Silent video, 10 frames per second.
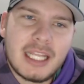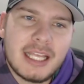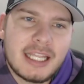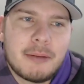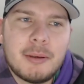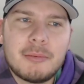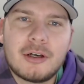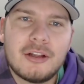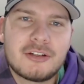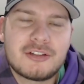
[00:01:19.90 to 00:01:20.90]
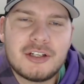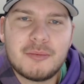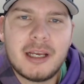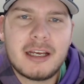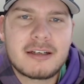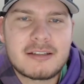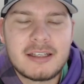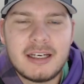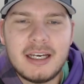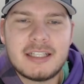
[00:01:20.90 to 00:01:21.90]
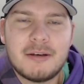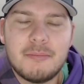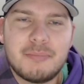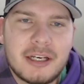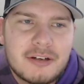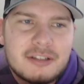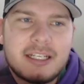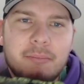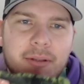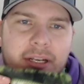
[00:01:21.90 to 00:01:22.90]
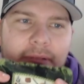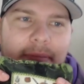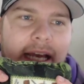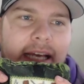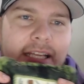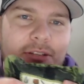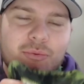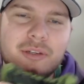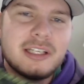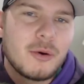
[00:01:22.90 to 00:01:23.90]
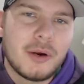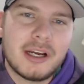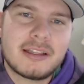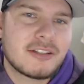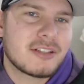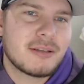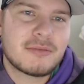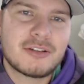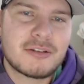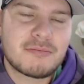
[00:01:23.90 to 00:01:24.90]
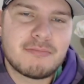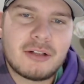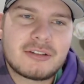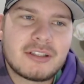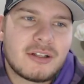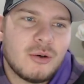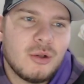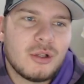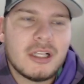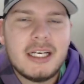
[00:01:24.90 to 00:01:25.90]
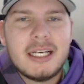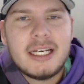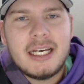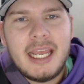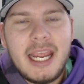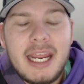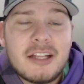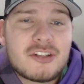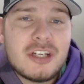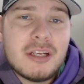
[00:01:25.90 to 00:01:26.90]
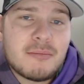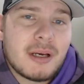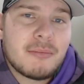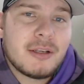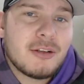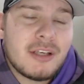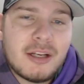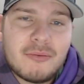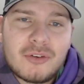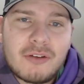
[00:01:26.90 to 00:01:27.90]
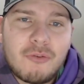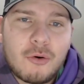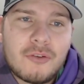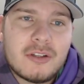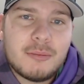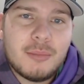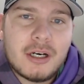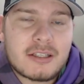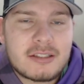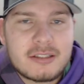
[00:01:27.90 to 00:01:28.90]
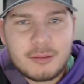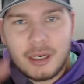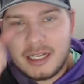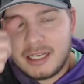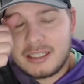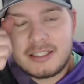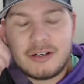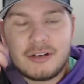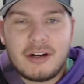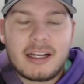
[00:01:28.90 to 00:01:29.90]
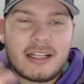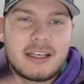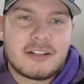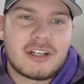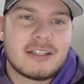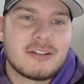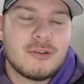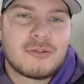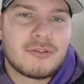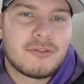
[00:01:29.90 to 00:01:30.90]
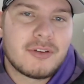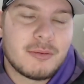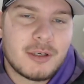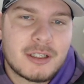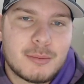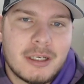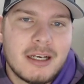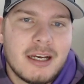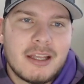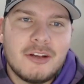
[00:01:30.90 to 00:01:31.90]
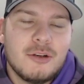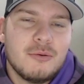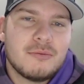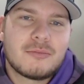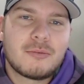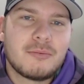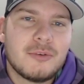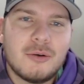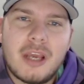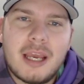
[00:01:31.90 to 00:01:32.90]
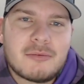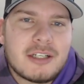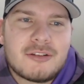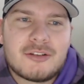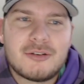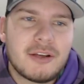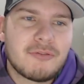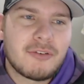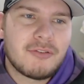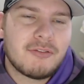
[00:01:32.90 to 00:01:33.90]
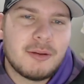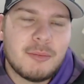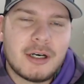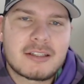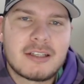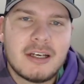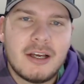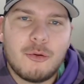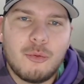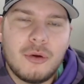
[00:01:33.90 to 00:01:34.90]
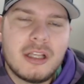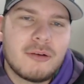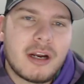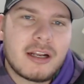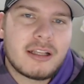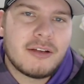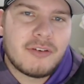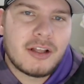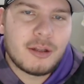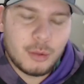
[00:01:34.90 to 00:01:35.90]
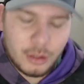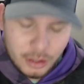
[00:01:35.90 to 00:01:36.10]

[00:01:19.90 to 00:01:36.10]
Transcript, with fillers: A lot of people call it a cheater bag because it's a bigger templated bag that's really quick that seems to just melt in the hole. And it's cheap. I mean, you can get them for like 40, 50 bucks, depending on the series. You're not going to get Gen 2s for 50 bucks, but the new new game changers you can get for 50 bucks really readily available